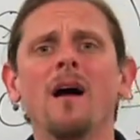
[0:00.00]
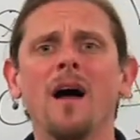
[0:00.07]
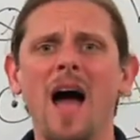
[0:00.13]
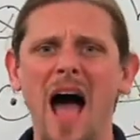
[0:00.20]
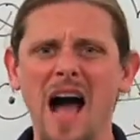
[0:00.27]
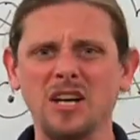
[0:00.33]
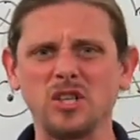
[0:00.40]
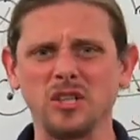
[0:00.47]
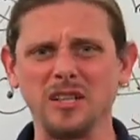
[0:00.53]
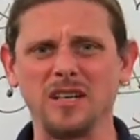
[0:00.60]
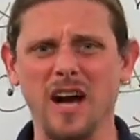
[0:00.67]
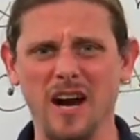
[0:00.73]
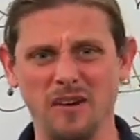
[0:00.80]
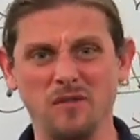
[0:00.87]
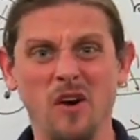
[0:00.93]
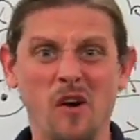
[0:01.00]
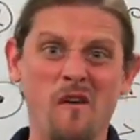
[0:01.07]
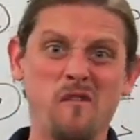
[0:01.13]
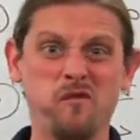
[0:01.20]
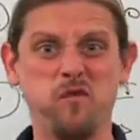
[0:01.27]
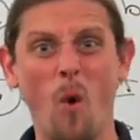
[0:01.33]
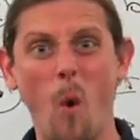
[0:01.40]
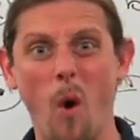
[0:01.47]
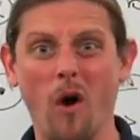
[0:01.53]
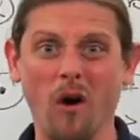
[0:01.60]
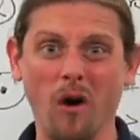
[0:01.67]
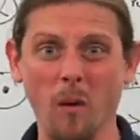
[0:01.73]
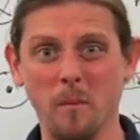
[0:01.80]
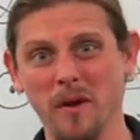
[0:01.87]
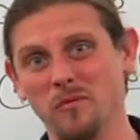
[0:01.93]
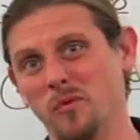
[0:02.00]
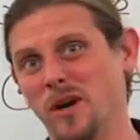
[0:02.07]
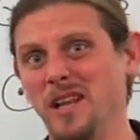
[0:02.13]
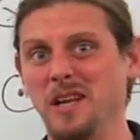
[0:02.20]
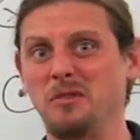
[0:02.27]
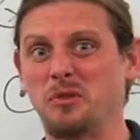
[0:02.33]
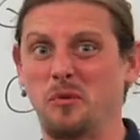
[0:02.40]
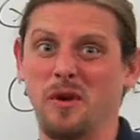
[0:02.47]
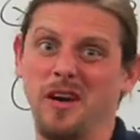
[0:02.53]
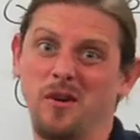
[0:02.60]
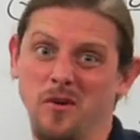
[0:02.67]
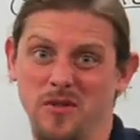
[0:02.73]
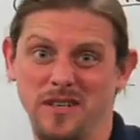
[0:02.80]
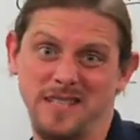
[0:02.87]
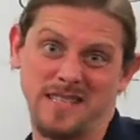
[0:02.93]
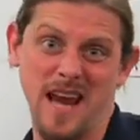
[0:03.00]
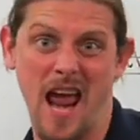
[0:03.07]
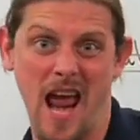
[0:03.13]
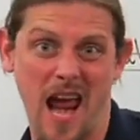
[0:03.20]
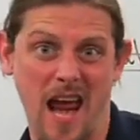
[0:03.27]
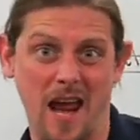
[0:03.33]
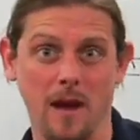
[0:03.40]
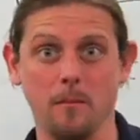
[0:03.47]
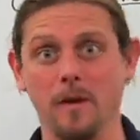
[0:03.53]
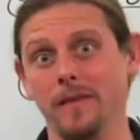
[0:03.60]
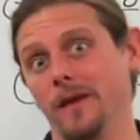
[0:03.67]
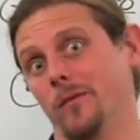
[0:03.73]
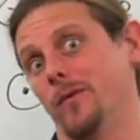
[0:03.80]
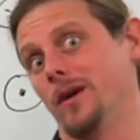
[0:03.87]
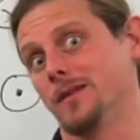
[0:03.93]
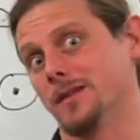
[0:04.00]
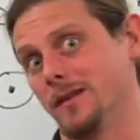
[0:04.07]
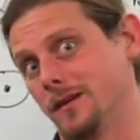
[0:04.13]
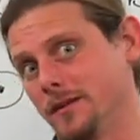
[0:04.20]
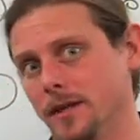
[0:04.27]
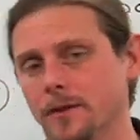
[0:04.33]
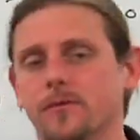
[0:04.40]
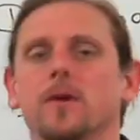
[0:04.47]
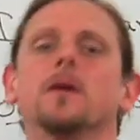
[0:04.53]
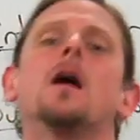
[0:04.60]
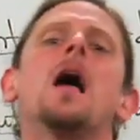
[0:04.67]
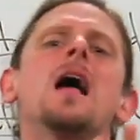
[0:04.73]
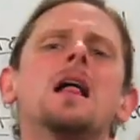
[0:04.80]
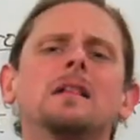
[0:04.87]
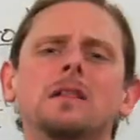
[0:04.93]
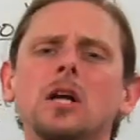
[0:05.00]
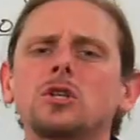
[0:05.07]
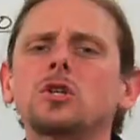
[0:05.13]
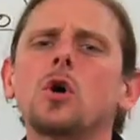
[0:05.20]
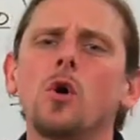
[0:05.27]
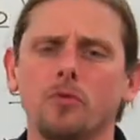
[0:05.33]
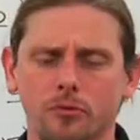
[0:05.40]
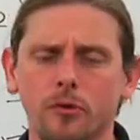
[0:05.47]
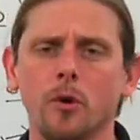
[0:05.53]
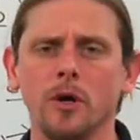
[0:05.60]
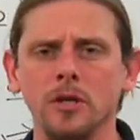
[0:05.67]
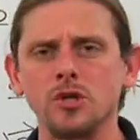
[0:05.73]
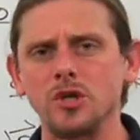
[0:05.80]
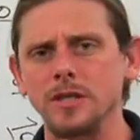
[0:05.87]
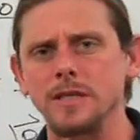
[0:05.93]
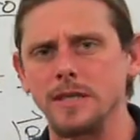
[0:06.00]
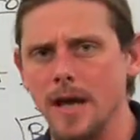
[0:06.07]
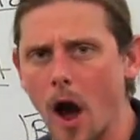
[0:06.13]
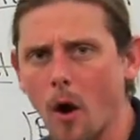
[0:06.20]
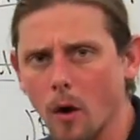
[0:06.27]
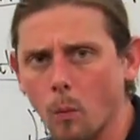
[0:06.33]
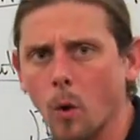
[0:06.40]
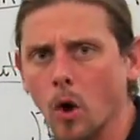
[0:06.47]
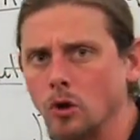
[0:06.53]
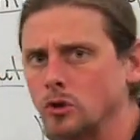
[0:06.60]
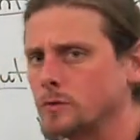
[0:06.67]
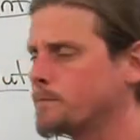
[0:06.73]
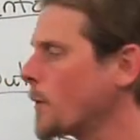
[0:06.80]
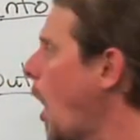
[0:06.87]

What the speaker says: Actually kind of 4, but really 3 are the same, and then one's a little different. Let's go through it and just see how it works.